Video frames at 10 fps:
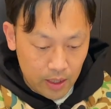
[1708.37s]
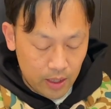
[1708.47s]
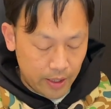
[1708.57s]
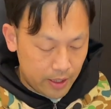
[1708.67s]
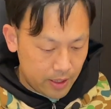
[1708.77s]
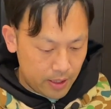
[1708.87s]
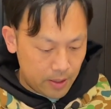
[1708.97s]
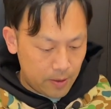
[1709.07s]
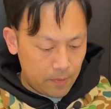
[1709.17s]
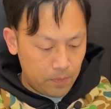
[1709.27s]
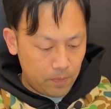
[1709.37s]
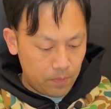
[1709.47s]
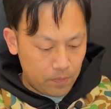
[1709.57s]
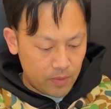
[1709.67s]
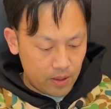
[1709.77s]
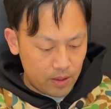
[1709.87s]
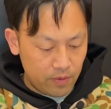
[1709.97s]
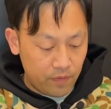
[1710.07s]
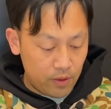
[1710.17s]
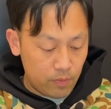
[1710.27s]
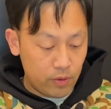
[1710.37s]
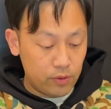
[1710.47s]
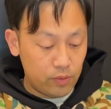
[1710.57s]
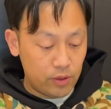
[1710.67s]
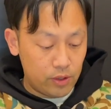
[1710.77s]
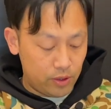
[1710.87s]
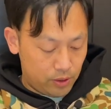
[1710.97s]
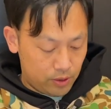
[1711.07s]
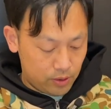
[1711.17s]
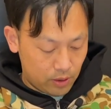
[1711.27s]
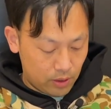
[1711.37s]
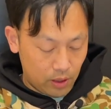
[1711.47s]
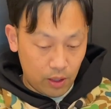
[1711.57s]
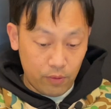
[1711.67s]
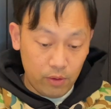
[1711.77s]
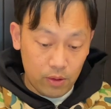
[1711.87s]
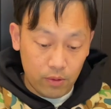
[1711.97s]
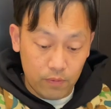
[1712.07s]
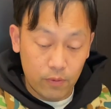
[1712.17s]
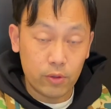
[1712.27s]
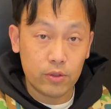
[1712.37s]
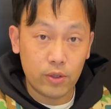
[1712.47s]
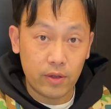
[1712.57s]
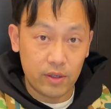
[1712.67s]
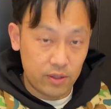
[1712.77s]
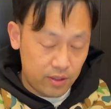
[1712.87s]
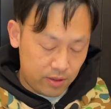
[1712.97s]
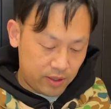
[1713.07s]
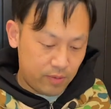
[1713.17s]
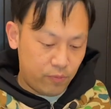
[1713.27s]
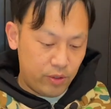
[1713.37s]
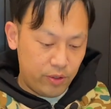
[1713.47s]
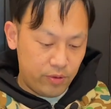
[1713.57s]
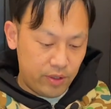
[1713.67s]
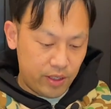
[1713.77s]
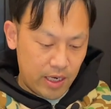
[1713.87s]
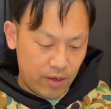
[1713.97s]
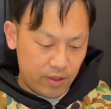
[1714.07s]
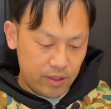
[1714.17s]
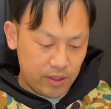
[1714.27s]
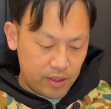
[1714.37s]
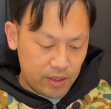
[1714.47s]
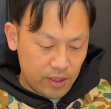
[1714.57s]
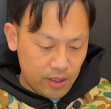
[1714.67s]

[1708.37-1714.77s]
like the Thunderbolts, which I really look forward to. I think that's some really unique characters